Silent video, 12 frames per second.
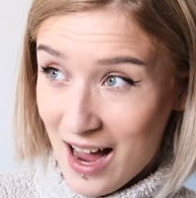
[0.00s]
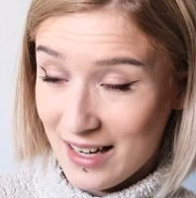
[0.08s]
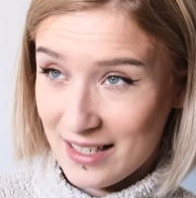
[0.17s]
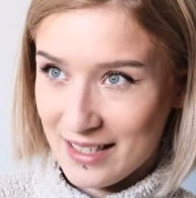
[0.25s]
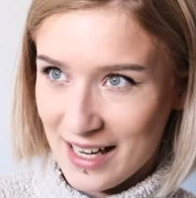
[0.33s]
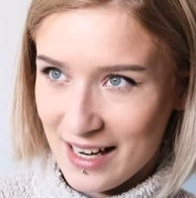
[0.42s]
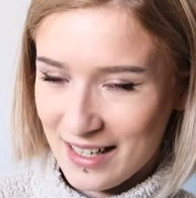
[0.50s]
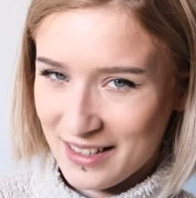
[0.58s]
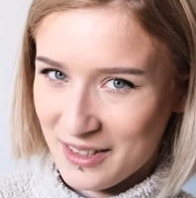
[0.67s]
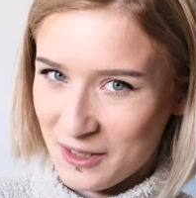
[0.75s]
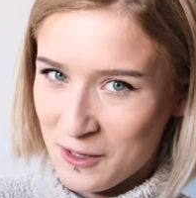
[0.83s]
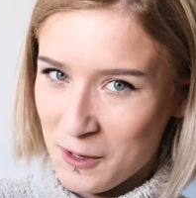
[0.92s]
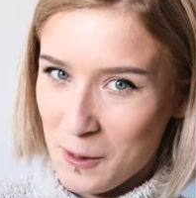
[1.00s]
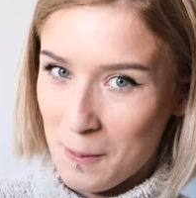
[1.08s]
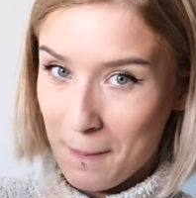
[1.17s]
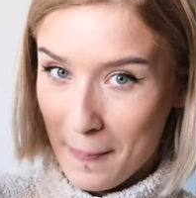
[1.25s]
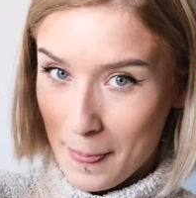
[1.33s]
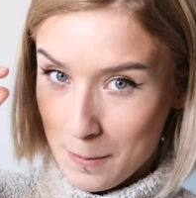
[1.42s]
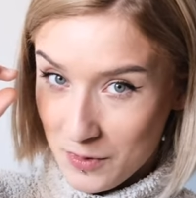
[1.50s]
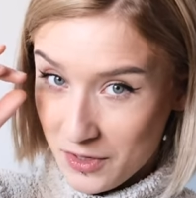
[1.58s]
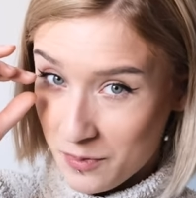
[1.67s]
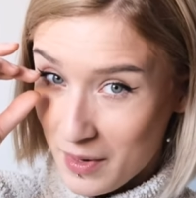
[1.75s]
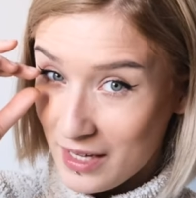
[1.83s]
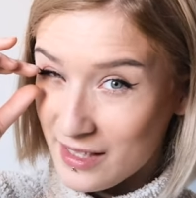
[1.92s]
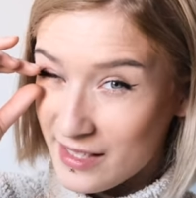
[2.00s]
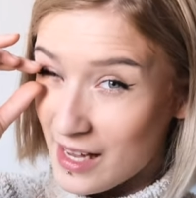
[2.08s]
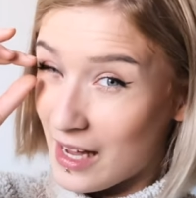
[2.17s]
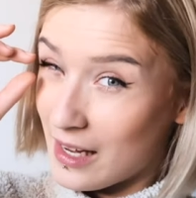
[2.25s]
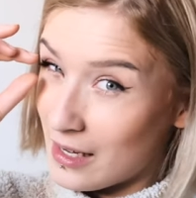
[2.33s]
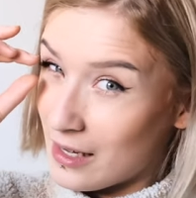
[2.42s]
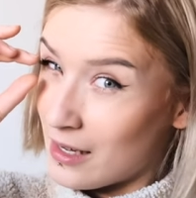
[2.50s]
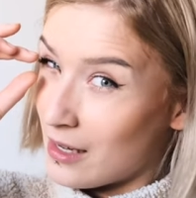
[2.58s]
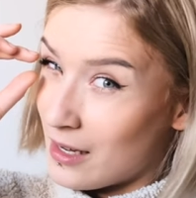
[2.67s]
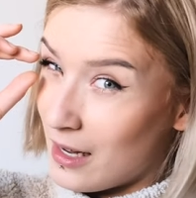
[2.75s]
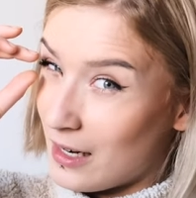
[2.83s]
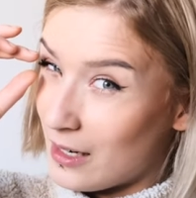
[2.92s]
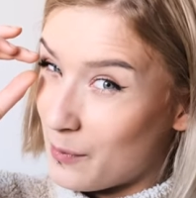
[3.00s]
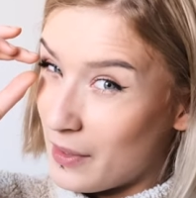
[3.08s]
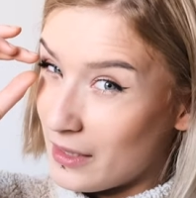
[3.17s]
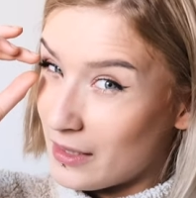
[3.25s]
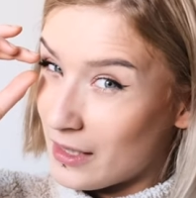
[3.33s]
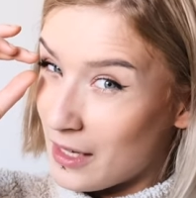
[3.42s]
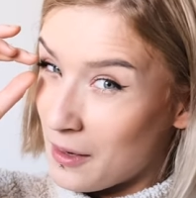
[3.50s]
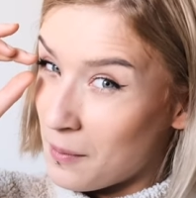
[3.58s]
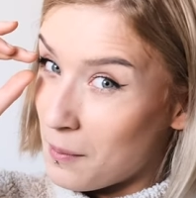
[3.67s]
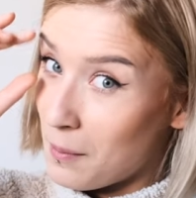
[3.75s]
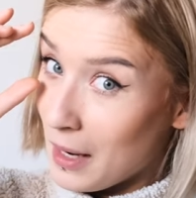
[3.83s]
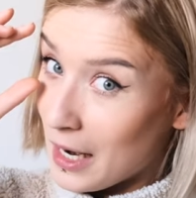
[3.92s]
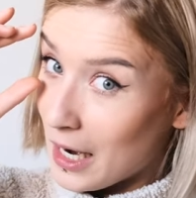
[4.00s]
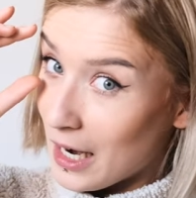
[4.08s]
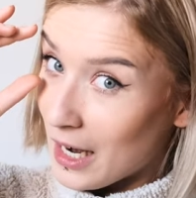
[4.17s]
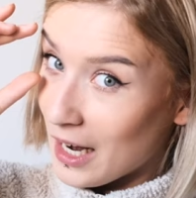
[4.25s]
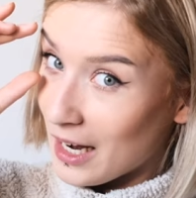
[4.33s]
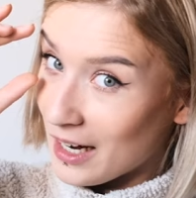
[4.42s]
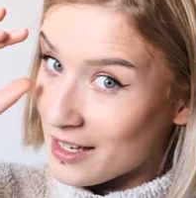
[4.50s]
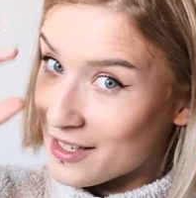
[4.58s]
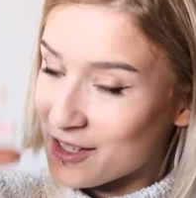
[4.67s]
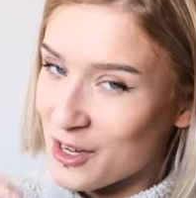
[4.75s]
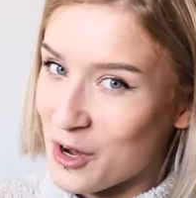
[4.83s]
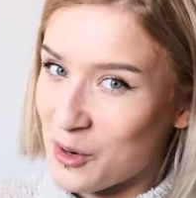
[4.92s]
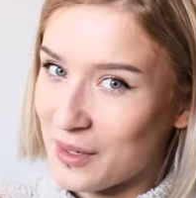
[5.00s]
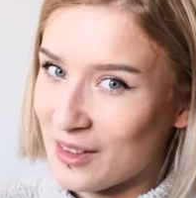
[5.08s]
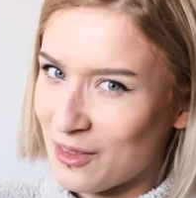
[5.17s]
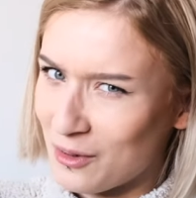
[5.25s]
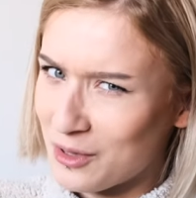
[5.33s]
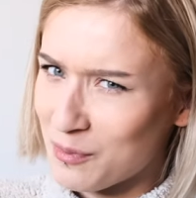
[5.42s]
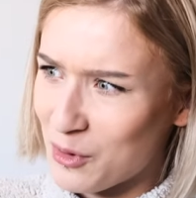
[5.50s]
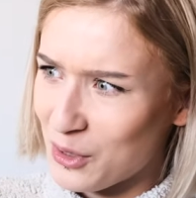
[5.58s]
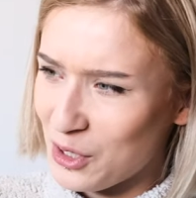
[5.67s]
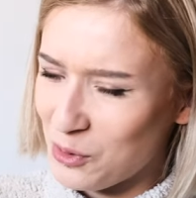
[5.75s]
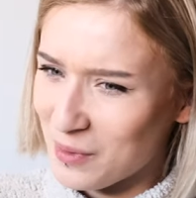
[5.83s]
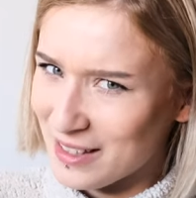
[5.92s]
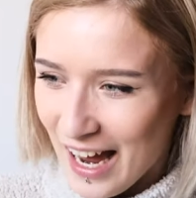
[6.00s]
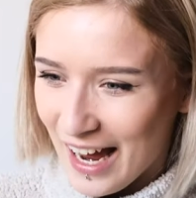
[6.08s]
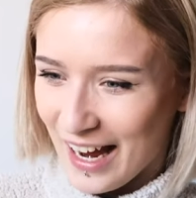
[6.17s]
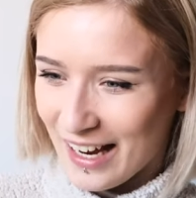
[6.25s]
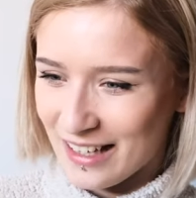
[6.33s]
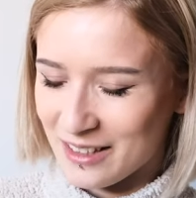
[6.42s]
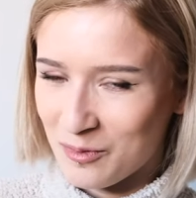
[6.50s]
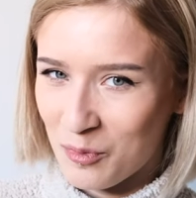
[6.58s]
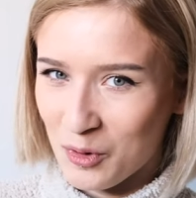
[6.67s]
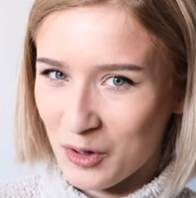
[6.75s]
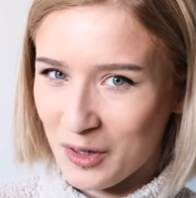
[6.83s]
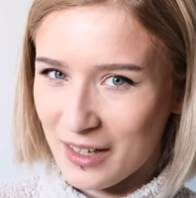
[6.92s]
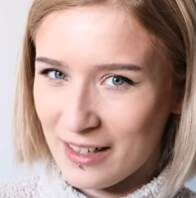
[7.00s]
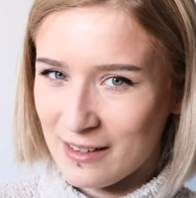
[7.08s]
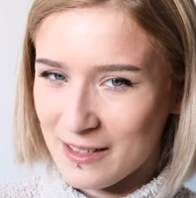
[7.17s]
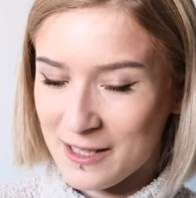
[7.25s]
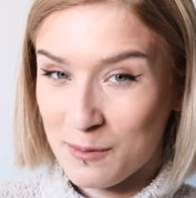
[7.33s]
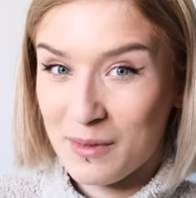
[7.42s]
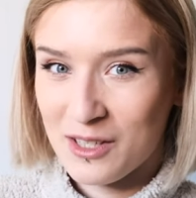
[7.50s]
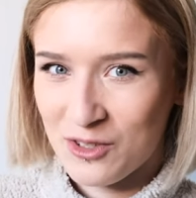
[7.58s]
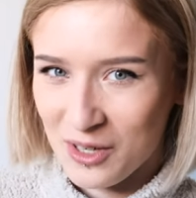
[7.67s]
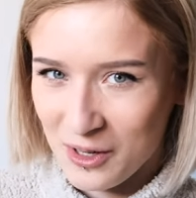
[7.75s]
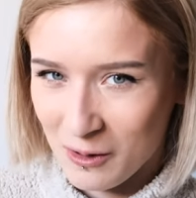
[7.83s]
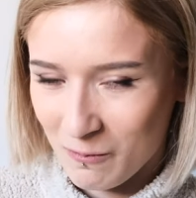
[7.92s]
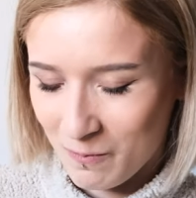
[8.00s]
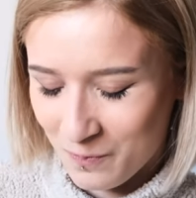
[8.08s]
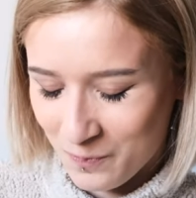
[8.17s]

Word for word: I decided to just make this eye a little bit bigger so it looks more human and more symmetrical.